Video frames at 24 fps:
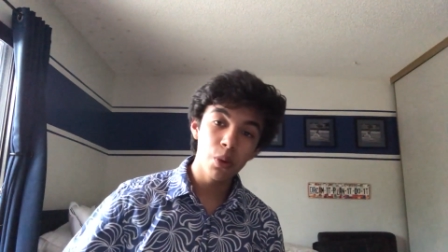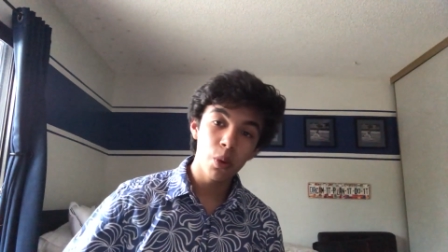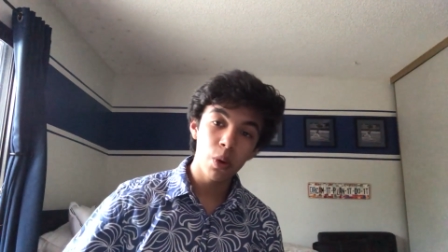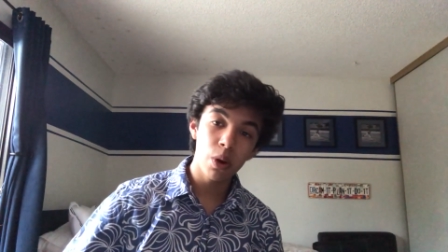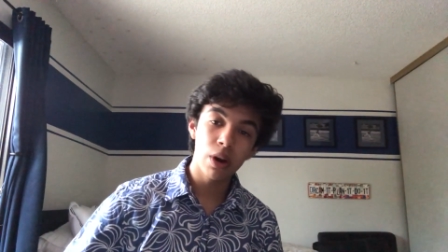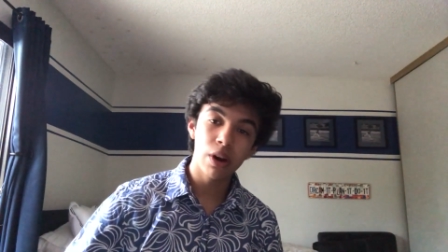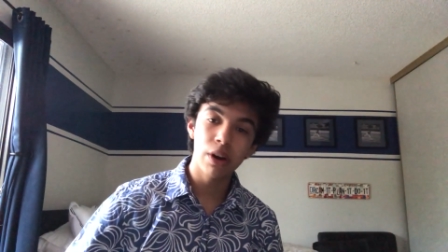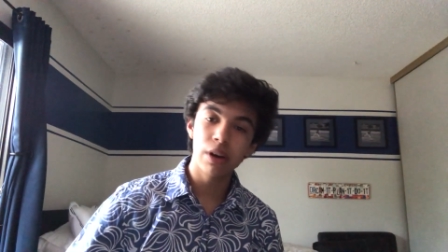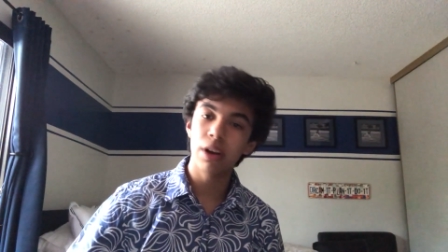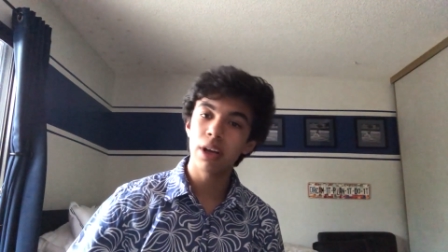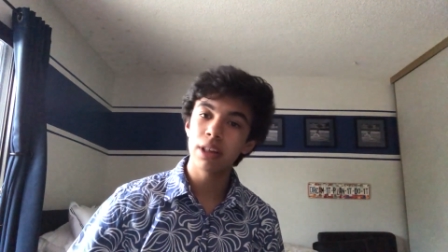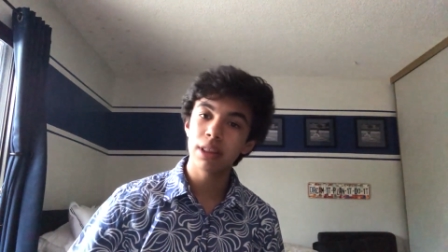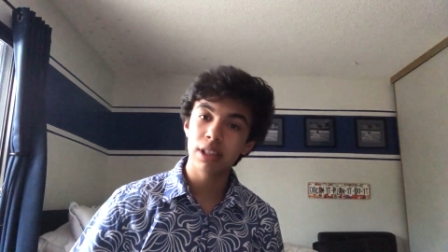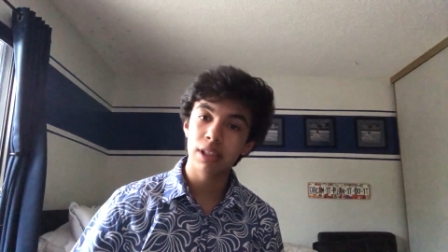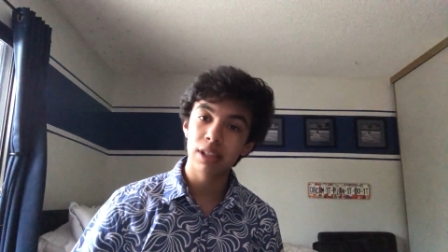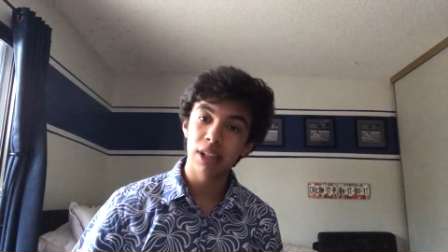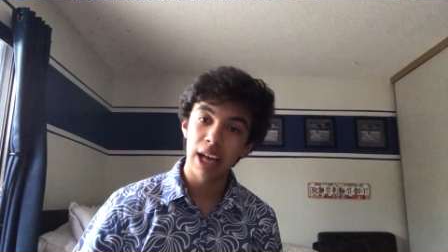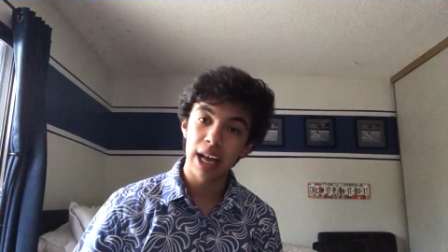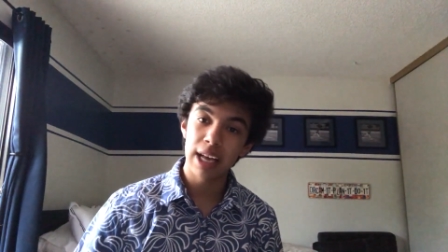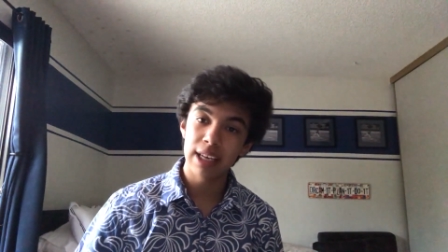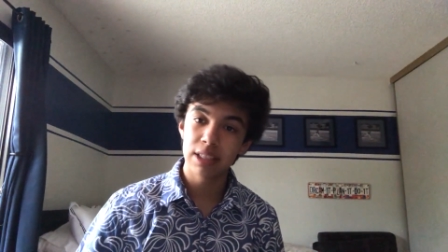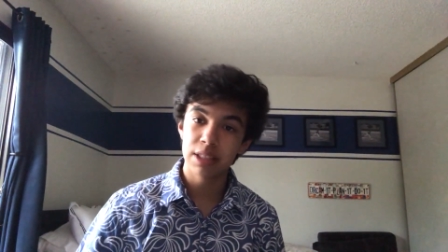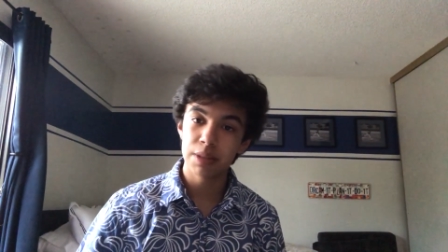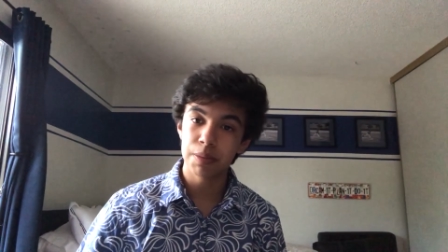All the
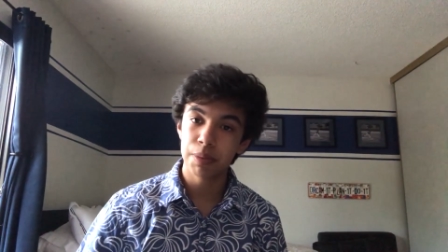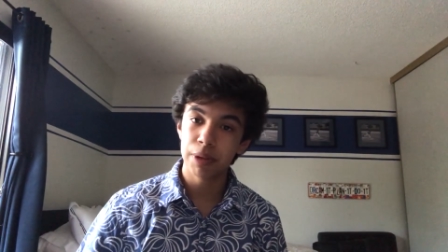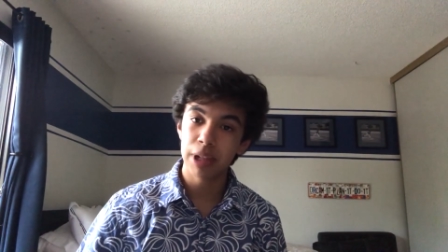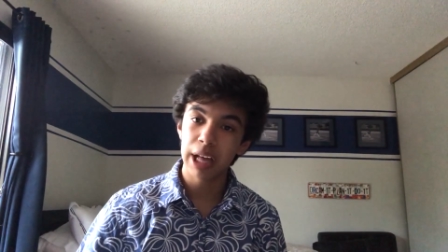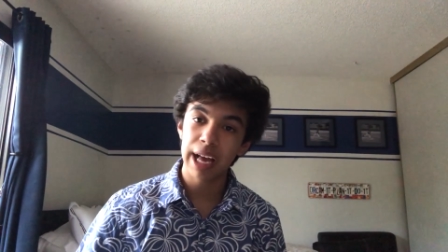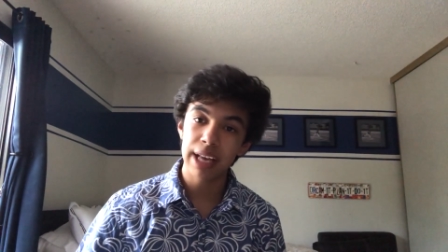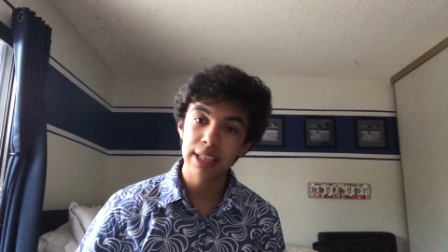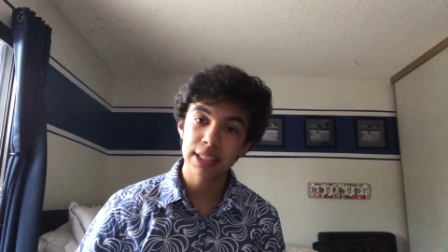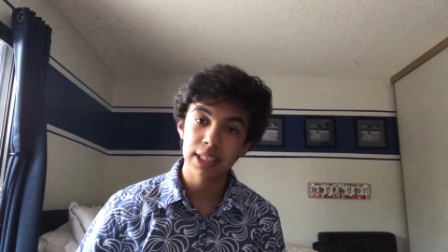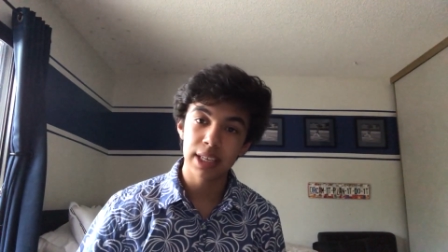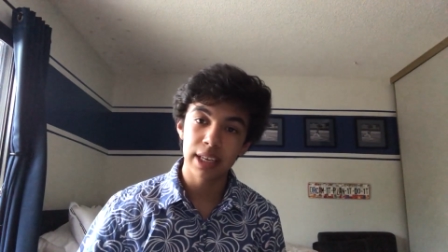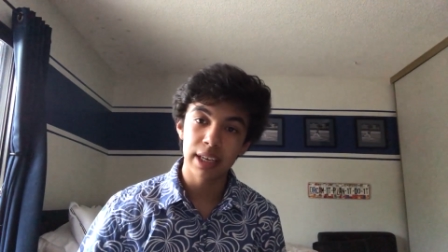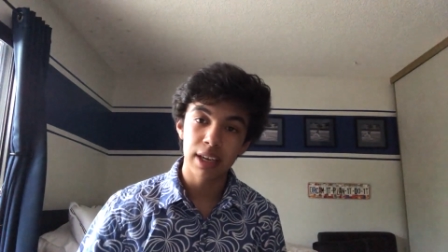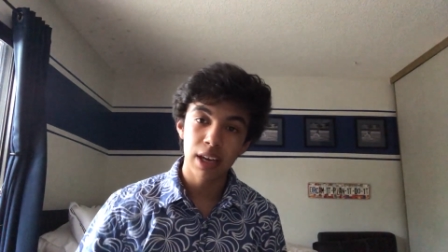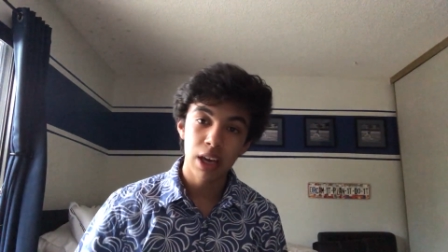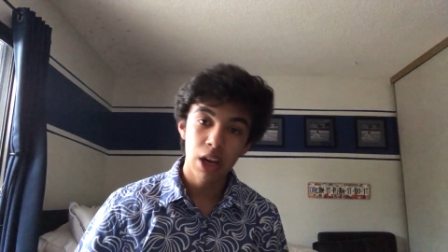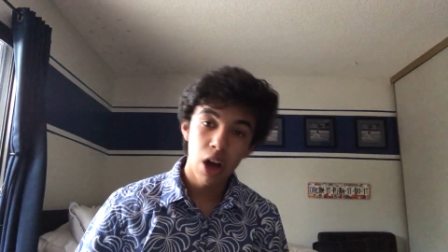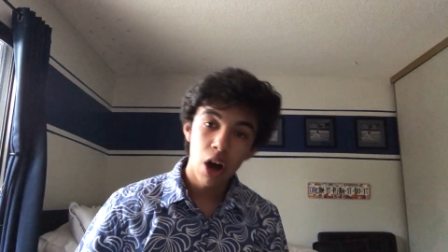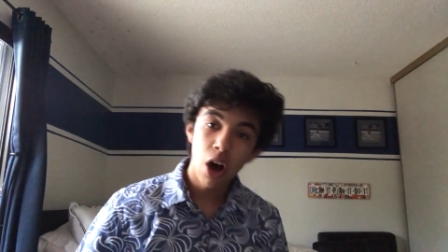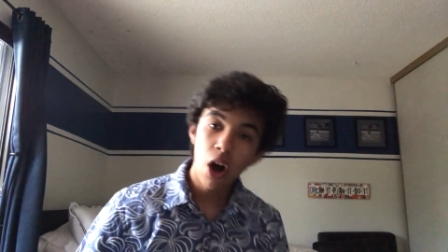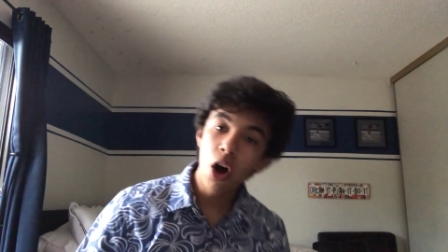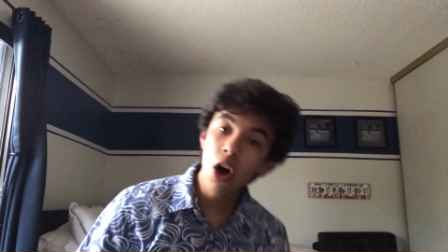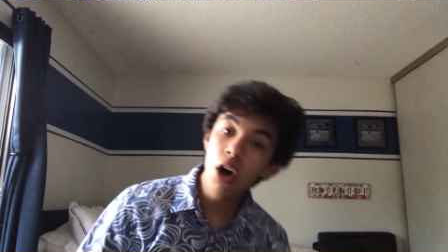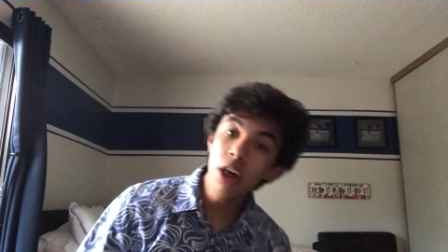or not the glass, the
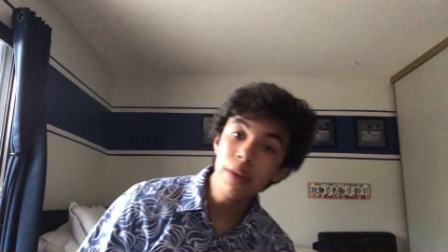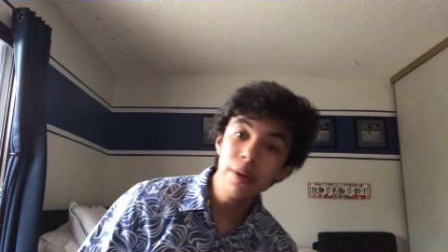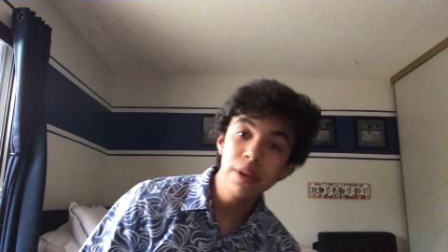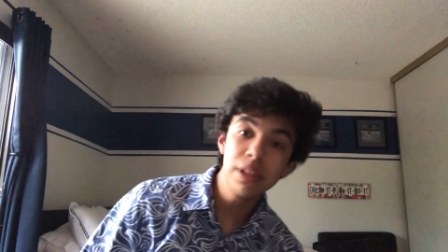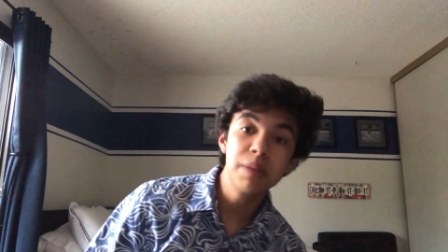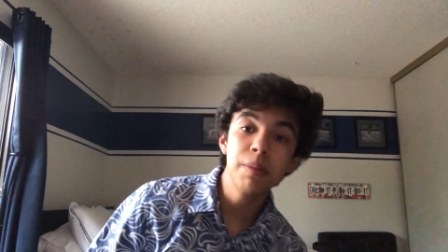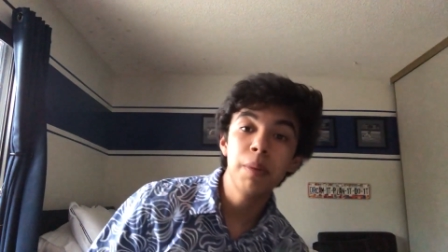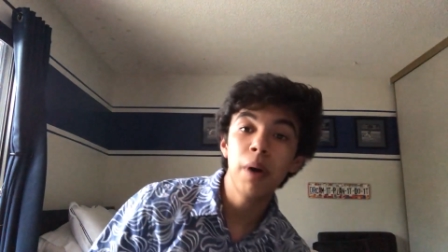plastic.